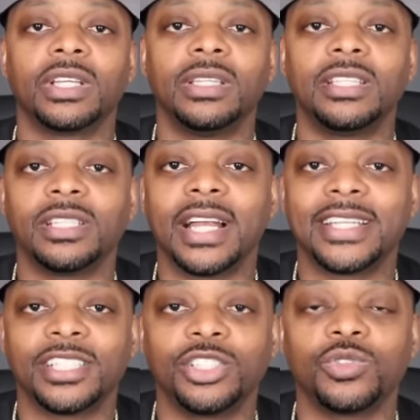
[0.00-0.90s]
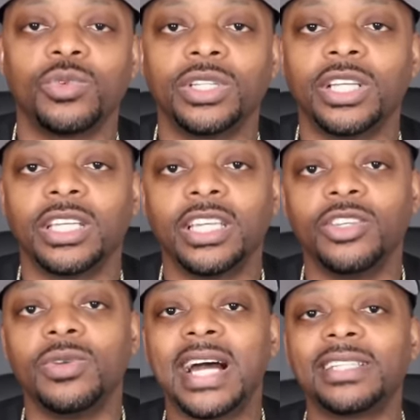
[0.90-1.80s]
Listen, guys, I just wanted to
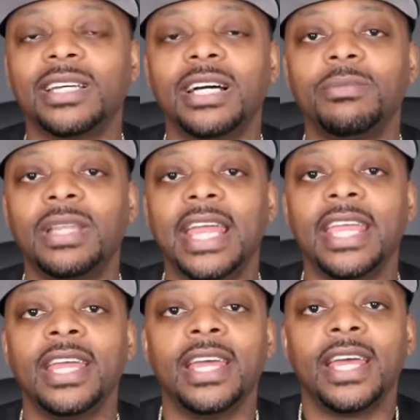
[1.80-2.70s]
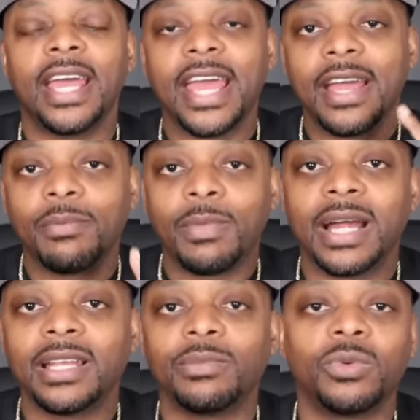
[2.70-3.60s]
give you guys an update at
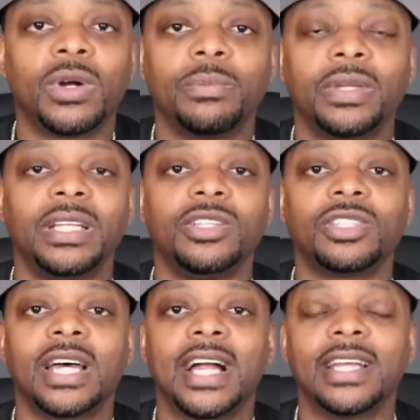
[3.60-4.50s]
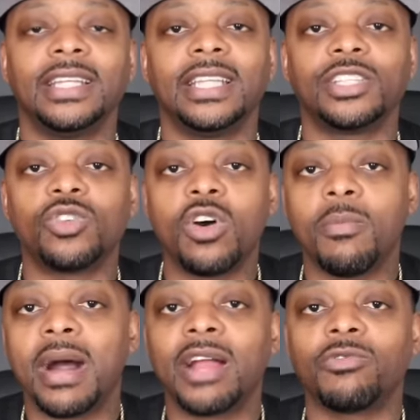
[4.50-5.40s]
my number one penny stock that's
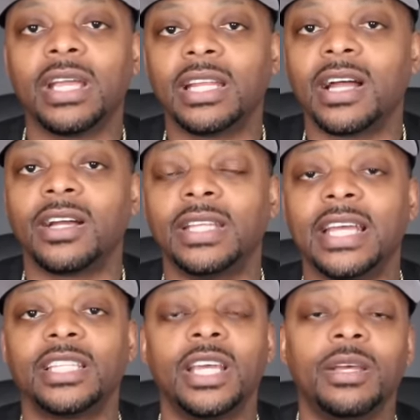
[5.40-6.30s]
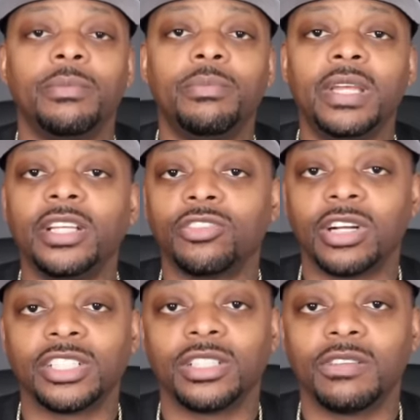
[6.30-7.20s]
on my radar that's been
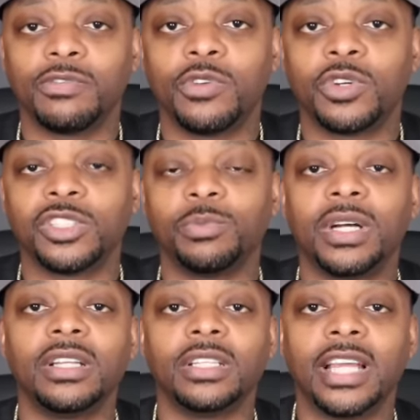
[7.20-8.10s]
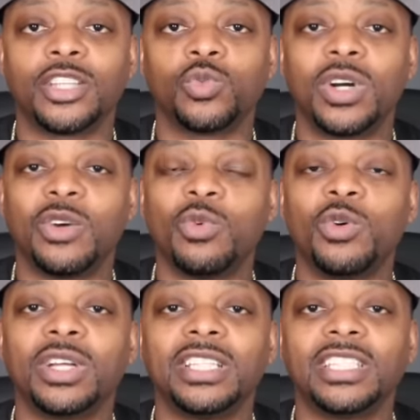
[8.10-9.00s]
crushing it for us. But guess what?
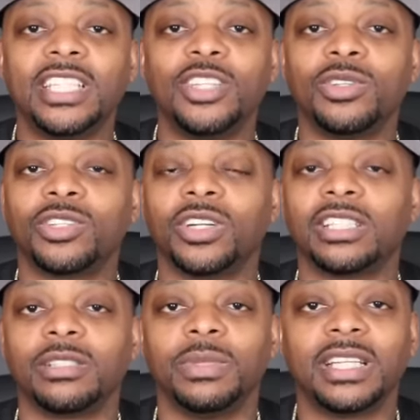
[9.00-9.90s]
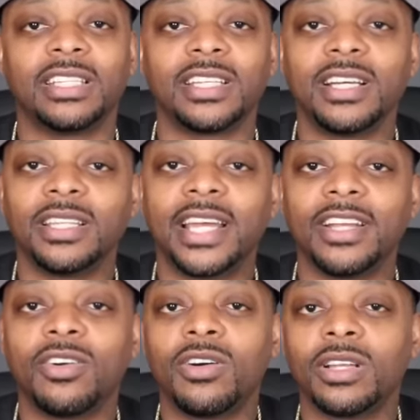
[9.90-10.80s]
We'll continue to crush it because
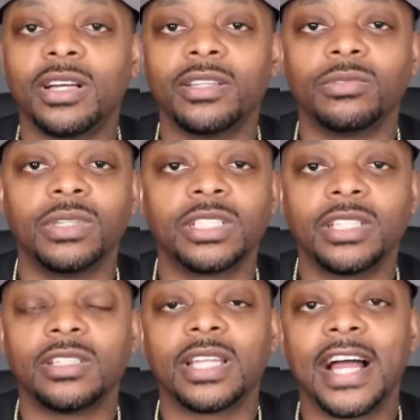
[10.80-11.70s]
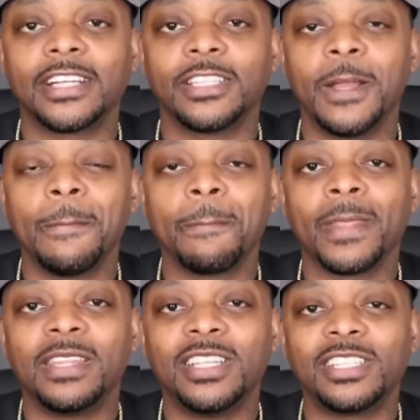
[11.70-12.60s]
unlike all the other risky stocks,
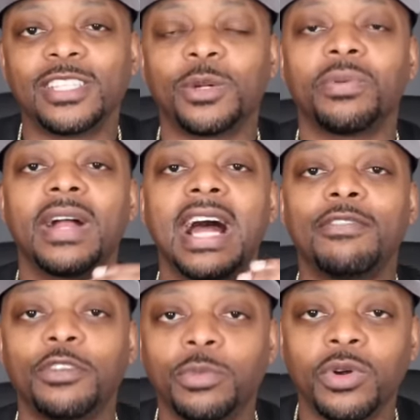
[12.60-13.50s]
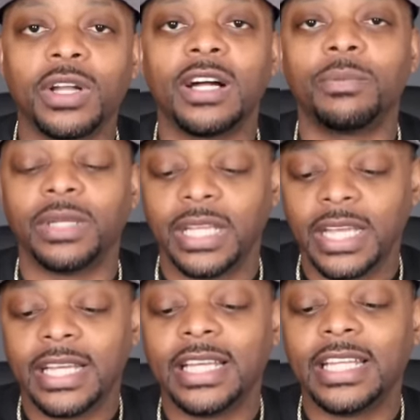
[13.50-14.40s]
this is a profitable company.
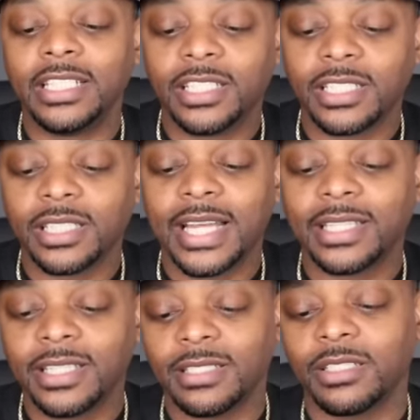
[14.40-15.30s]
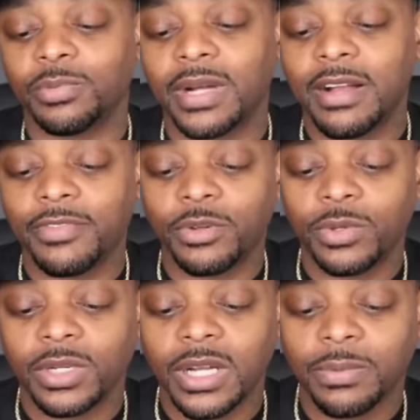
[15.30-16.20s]
And just like this is a
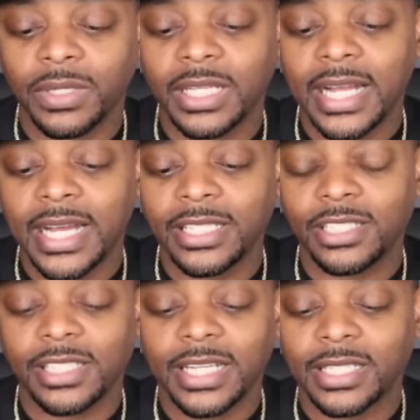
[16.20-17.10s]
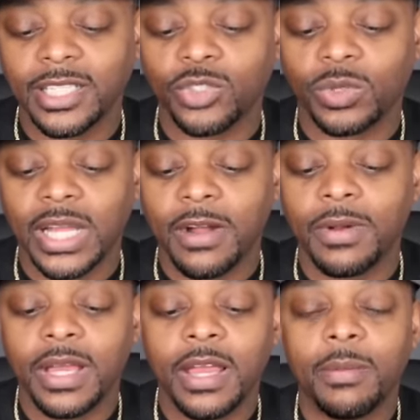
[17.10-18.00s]
profitable company, guys, check this one
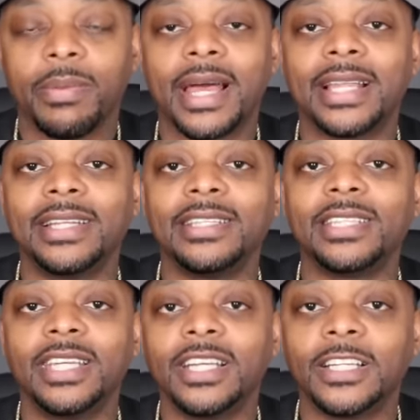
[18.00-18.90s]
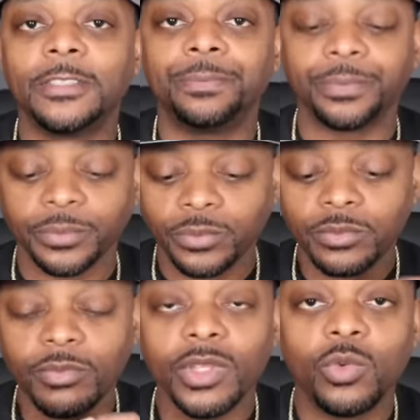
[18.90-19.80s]
out. Palantir
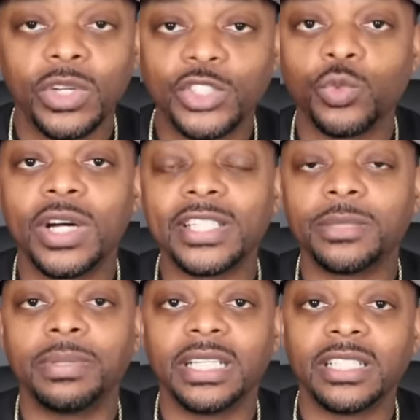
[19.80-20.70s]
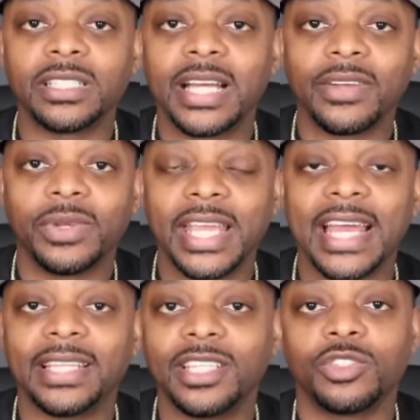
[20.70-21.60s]
which was a penny stock. We
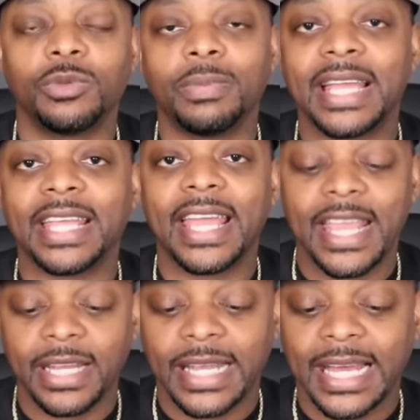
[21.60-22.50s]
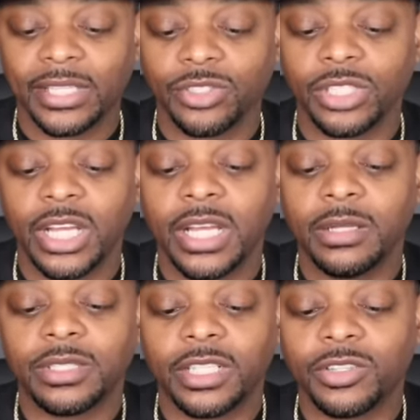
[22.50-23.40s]
had this one back at $8
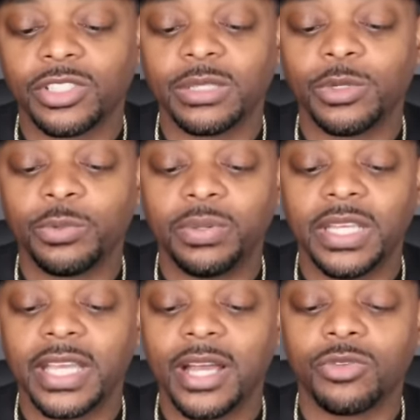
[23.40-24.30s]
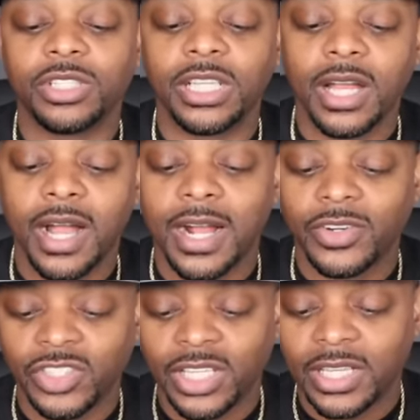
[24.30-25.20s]
ticker symbol
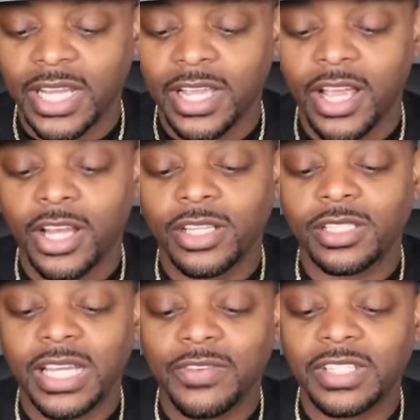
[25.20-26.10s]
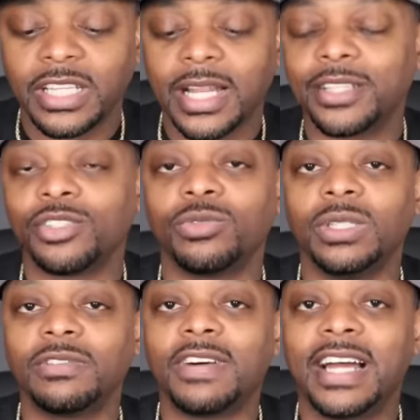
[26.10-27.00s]
PLTR, sitting at
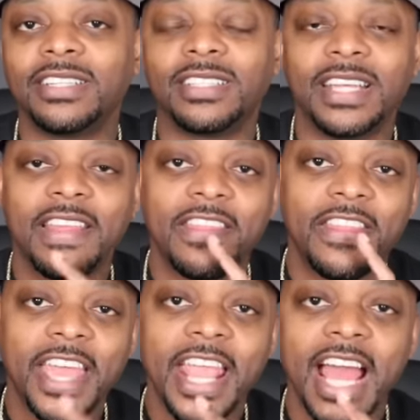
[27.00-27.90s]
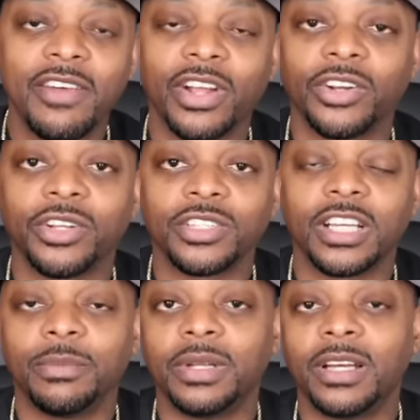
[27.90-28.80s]
$17.25. They have earnings
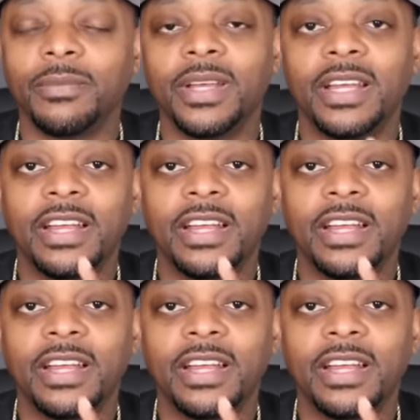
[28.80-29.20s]
coming up.